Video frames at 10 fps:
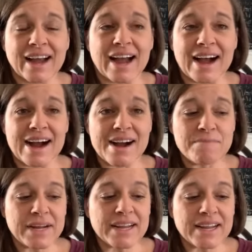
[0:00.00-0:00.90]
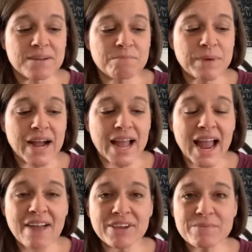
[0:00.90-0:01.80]
um, but
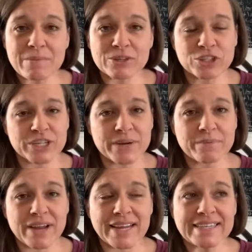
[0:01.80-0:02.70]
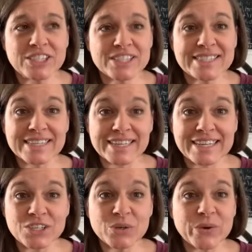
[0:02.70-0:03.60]
having membership and just
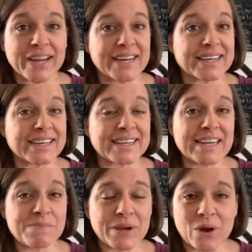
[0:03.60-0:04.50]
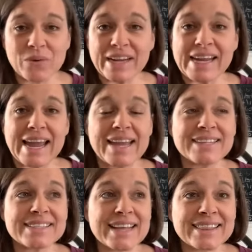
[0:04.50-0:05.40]
sticking to it and keep going
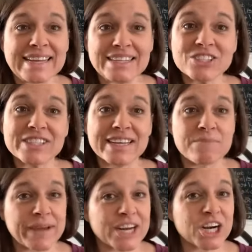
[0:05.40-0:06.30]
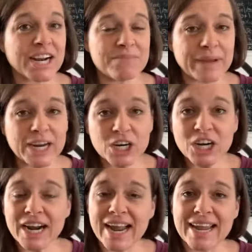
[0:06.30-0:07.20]
is that things just get better and
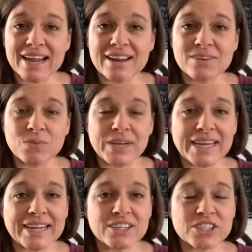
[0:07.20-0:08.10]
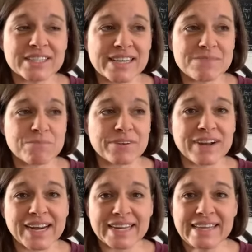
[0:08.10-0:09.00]
better and we can just keep
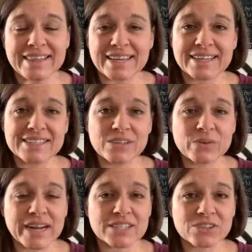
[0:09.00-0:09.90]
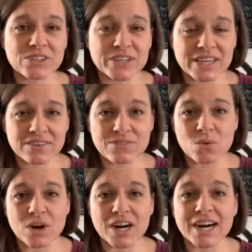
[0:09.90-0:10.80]
providing things that you guys are looking
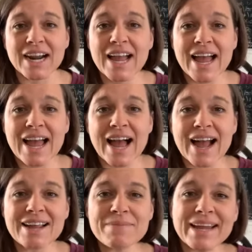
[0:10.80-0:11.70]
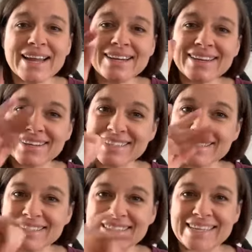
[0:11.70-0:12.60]
for. Hi, Amanda. Good
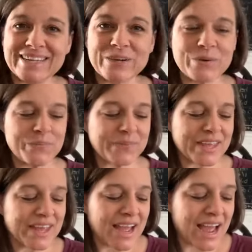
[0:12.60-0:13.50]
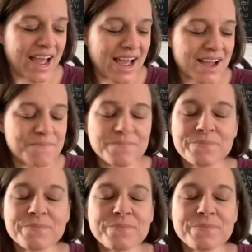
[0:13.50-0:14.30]
to see you. Um,